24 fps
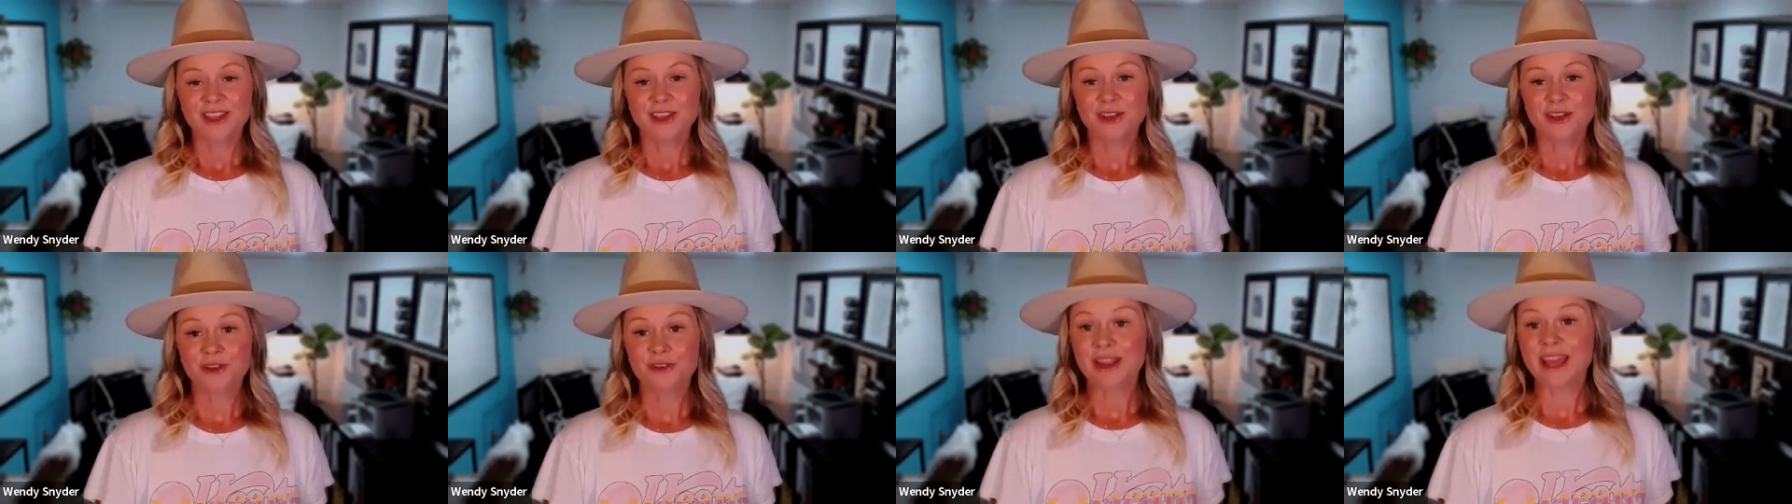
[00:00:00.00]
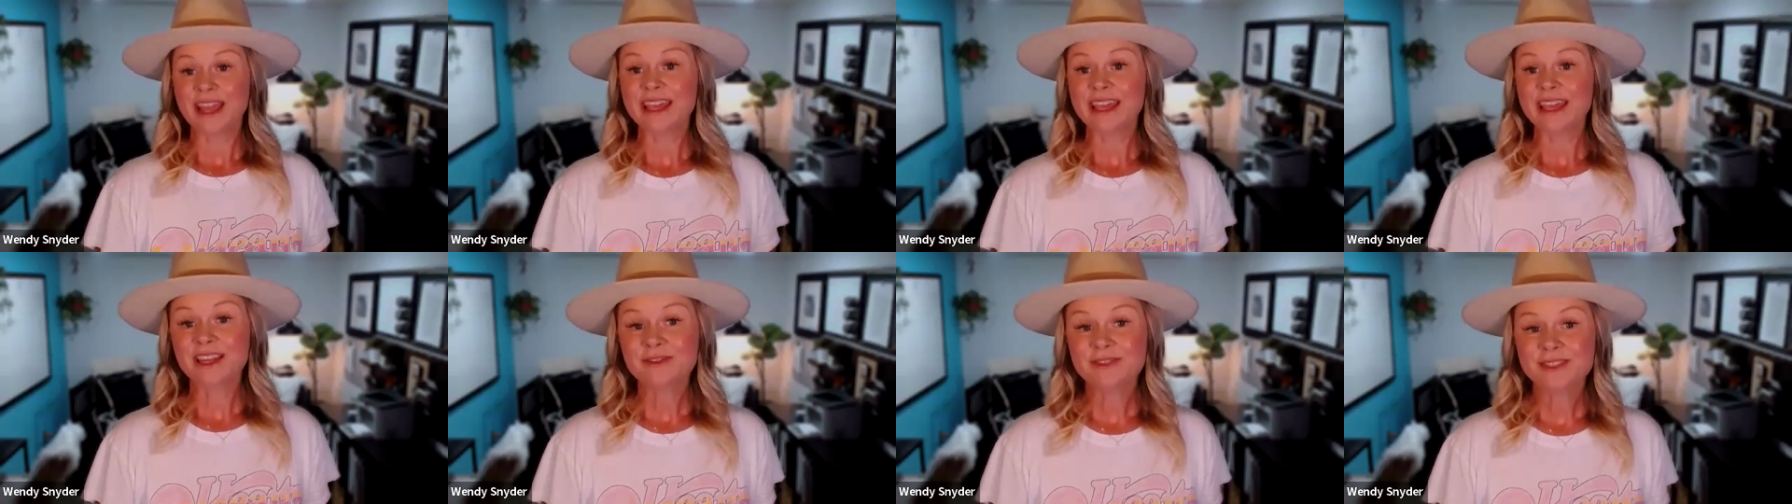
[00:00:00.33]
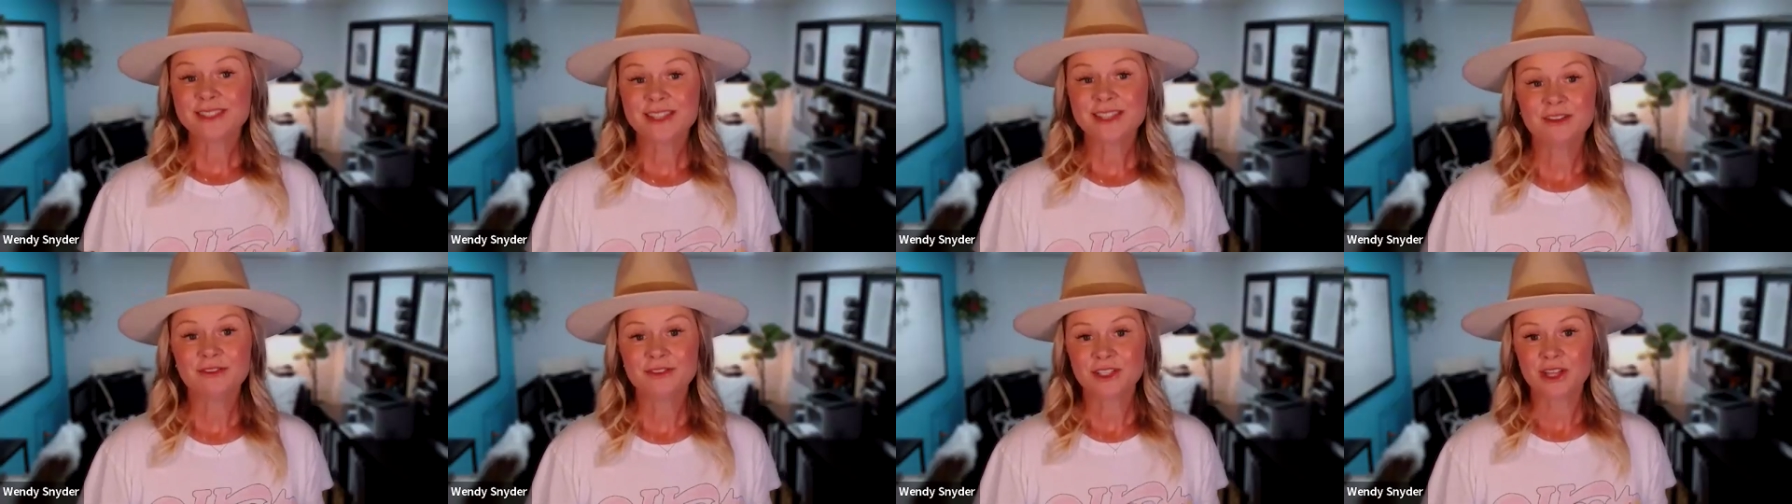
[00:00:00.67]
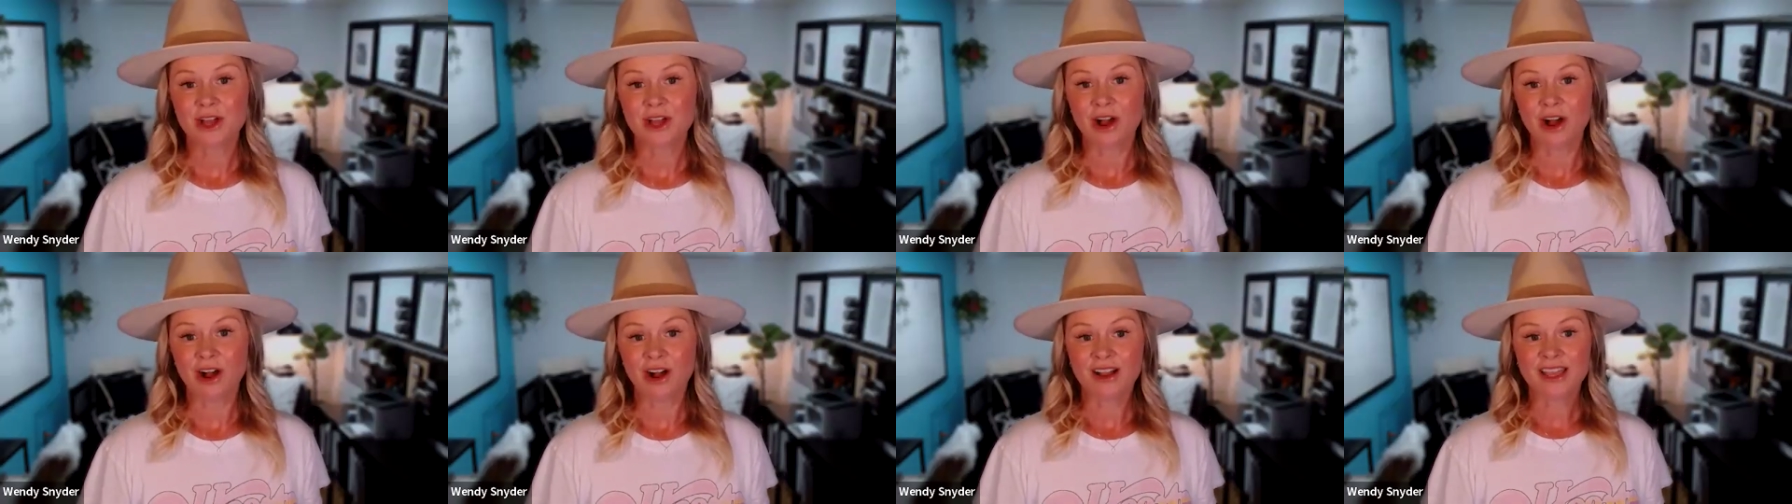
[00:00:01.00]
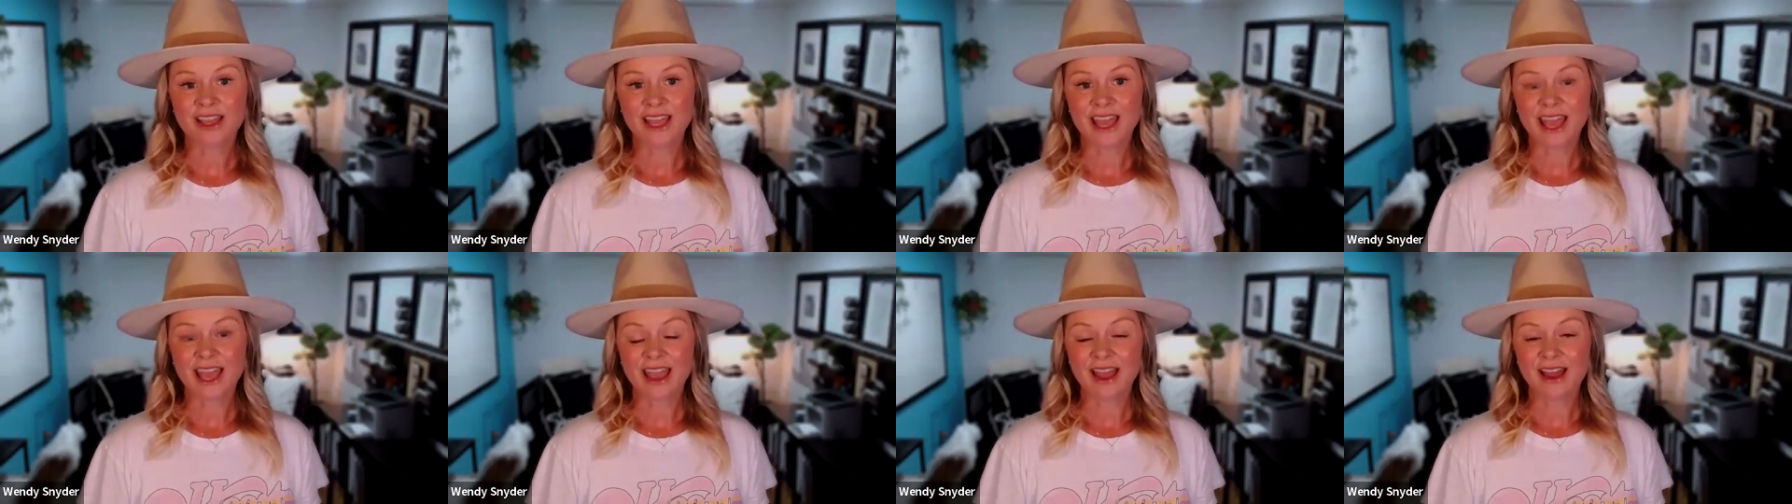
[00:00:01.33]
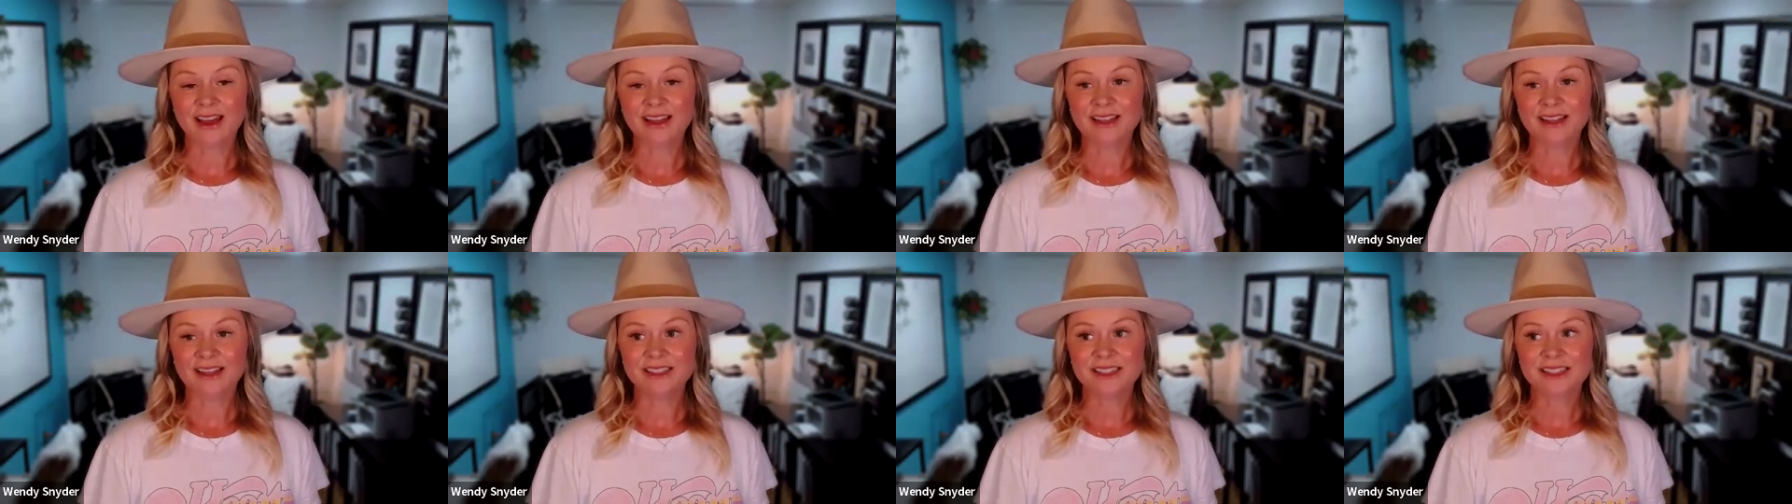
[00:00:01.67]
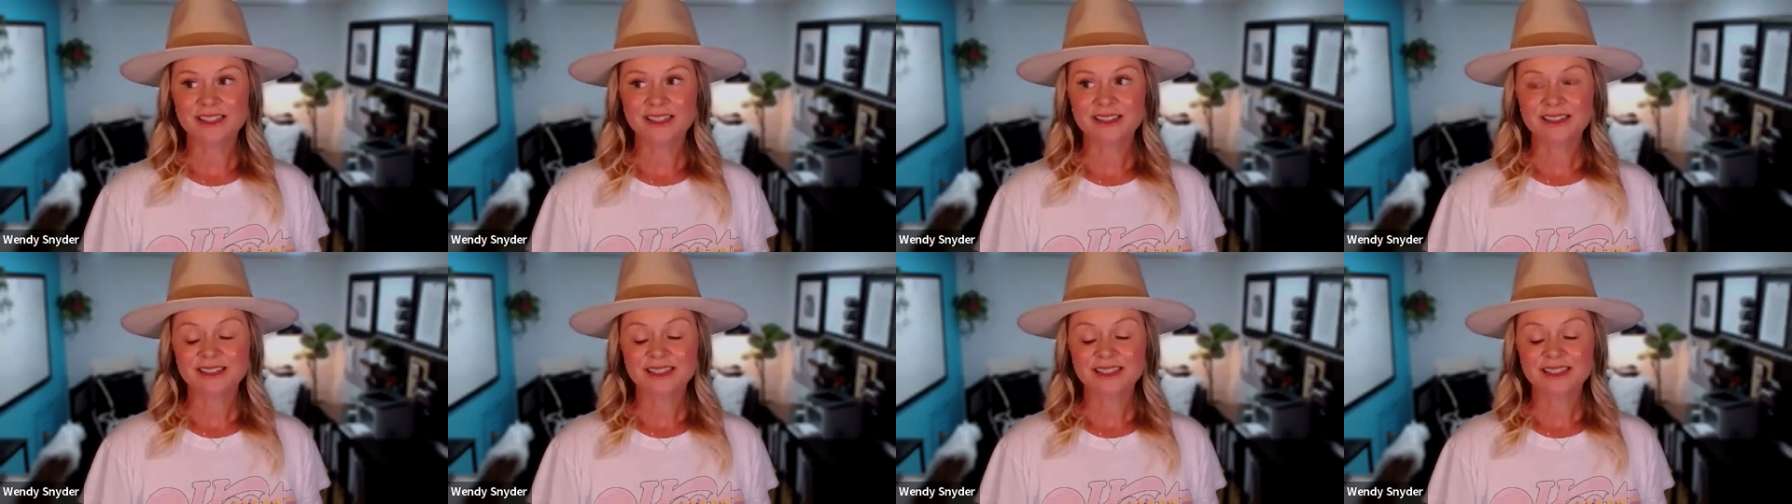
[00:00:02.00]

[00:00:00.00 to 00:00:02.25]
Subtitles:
your negative self-talk, and